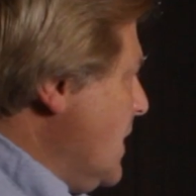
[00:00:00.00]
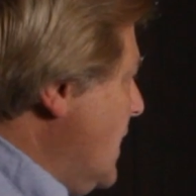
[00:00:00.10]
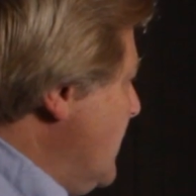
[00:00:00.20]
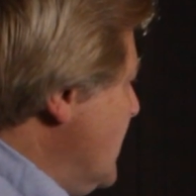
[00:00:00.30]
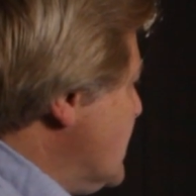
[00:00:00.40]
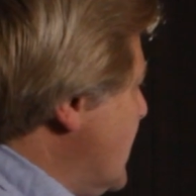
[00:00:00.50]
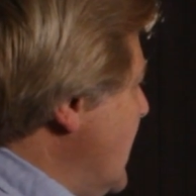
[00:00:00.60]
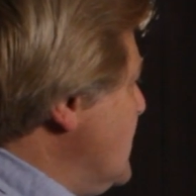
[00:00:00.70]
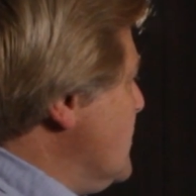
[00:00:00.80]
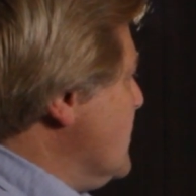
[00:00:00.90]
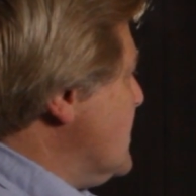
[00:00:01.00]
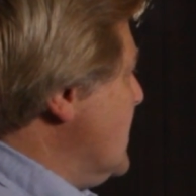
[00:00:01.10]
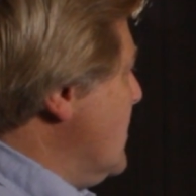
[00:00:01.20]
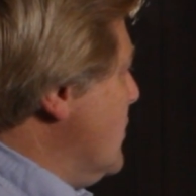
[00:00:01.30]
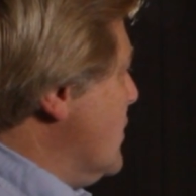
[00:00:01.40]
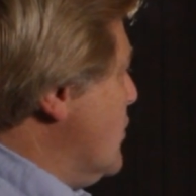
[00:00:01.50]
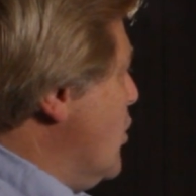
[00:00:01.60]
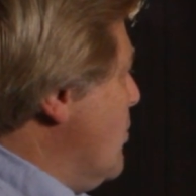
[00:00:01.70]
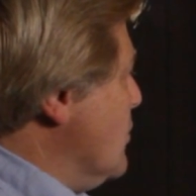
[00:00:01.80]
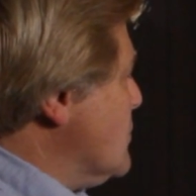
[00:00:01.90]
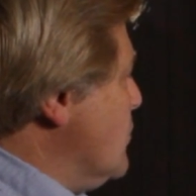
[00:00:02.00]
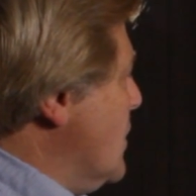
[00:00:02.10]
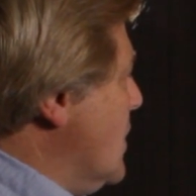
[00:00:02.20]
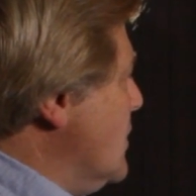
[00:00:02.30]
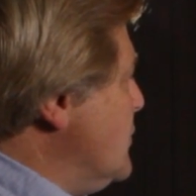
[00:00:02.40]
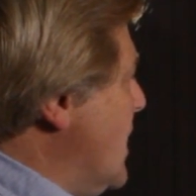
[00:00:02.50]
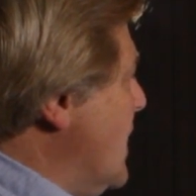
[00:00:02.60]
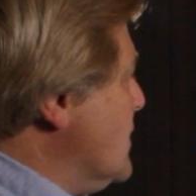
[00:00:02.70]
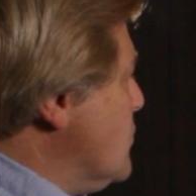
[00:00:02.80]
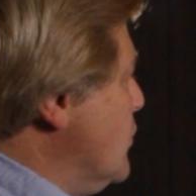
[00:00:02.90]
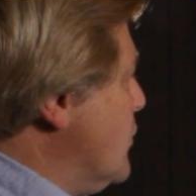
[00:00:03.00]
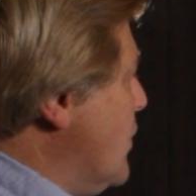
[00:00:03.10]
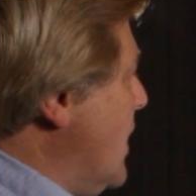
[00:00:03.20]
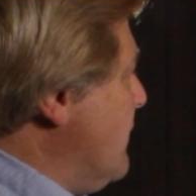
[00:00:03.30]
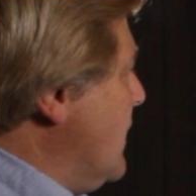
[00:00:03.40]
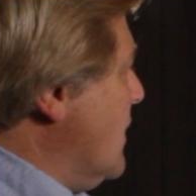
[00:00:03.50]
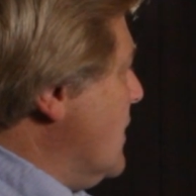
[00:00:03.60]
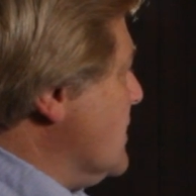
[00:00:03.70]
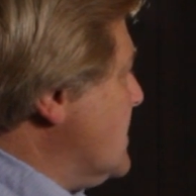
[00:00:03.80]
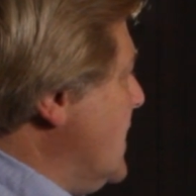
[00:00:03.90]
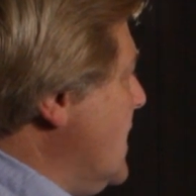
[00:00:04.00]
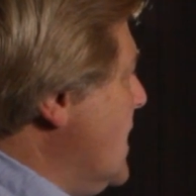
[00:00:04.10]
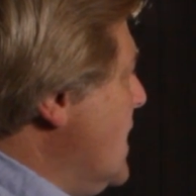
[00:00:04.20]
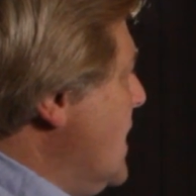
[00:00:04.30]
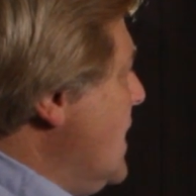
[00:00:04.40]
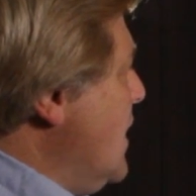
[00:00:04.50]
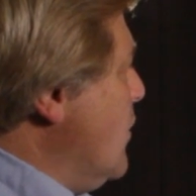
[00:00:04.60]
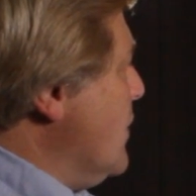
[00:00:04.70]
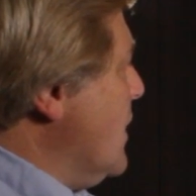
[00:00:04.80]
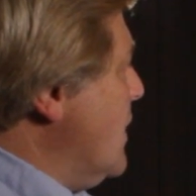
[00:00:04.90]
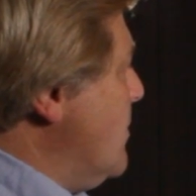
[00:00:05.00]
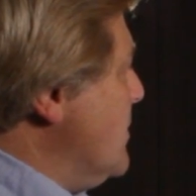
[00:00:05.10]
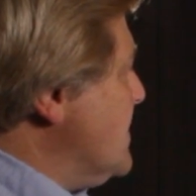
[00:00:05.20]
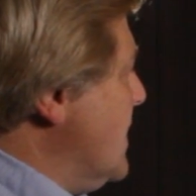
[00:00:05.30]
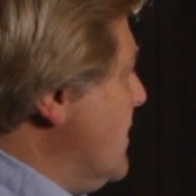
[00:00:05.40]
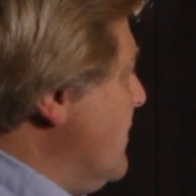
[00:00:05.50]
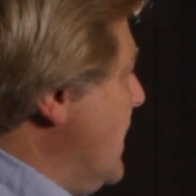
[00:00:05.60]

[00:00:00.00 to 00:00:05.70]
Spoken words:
In this case, you'll see with John's Woodcraft LLC, he owned 100% of